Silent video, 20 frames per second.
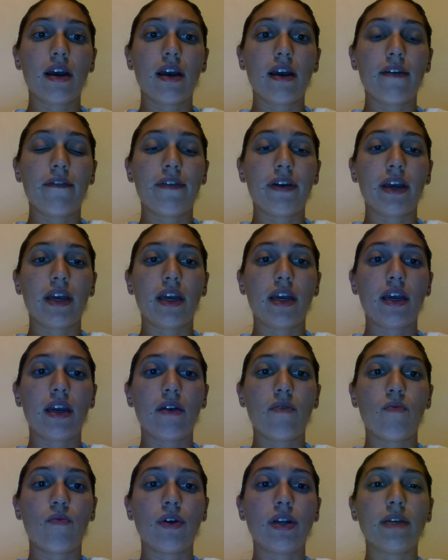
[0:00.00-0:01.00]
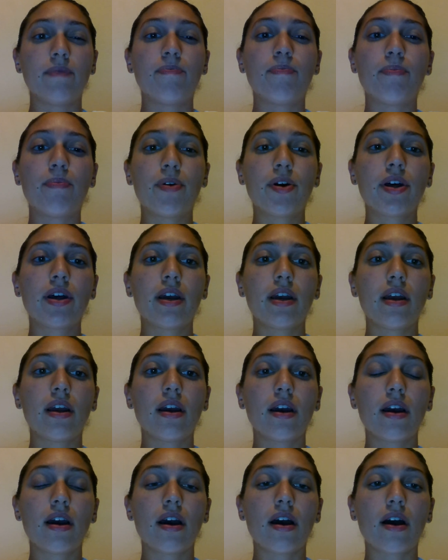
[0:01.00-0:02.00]
if it would put
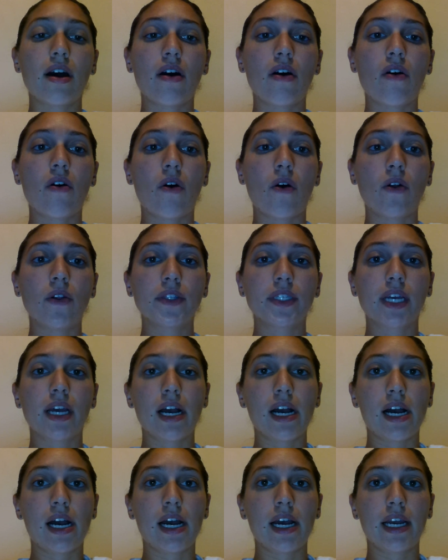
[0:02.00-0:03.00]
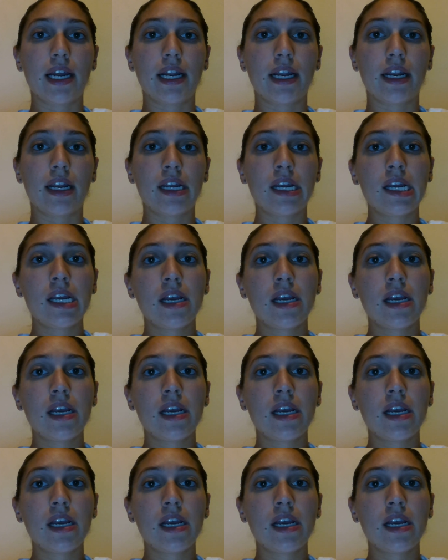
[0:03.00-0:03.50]
a halt on